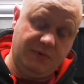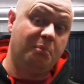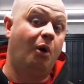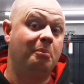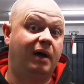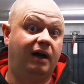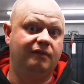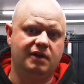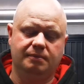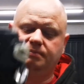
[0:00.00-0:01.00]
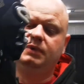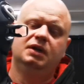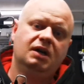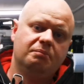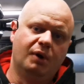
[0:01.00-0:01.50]
the bottom part of you.
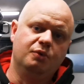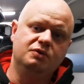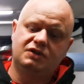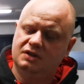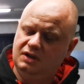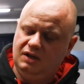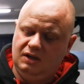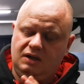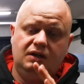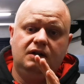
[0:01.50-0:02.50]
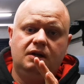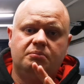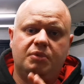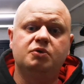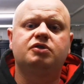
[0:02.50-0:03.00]
Boots.
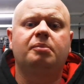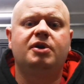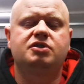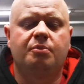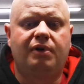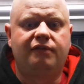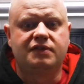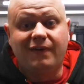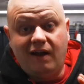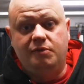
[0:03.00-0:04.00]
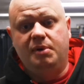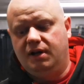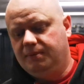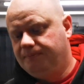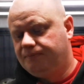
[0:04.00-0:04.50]
Boots are a personal preference for
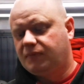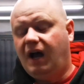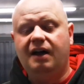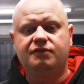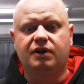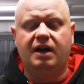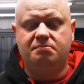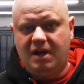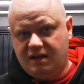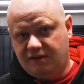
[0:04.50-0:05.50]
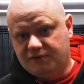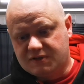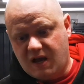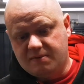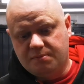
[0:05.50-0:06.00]
everybody. I've tried many
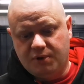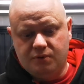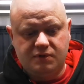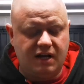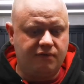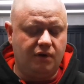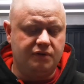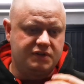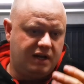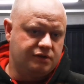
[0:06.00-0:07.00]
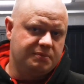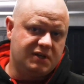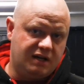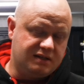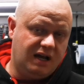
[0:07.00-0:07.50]
different types of boots. I've gone size up,
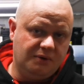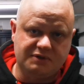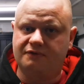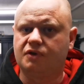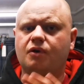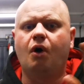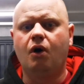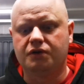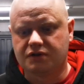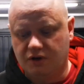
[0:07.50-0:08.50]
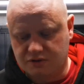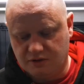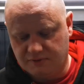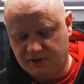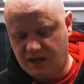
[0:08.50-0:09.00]
size downs. I've done all sorts
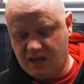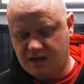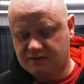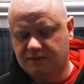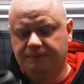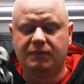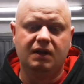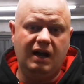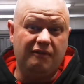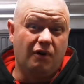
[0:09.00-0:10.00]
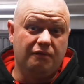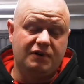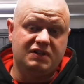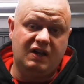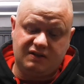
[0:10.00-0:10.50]
over the years. I've gone
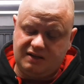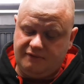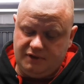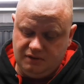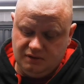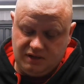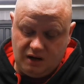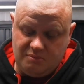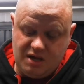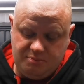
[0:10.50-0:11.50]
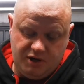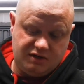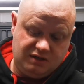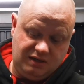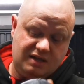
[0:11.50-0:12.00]
for a Tech 7. Now, me
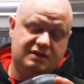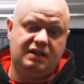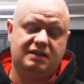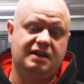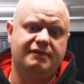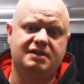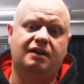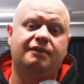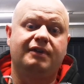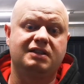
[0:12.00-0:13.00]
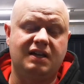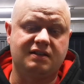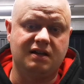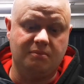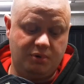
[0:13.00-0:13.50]
personally, these Tech 7s are a
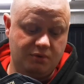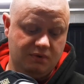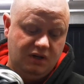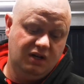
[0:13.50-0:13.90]
fantastic boot.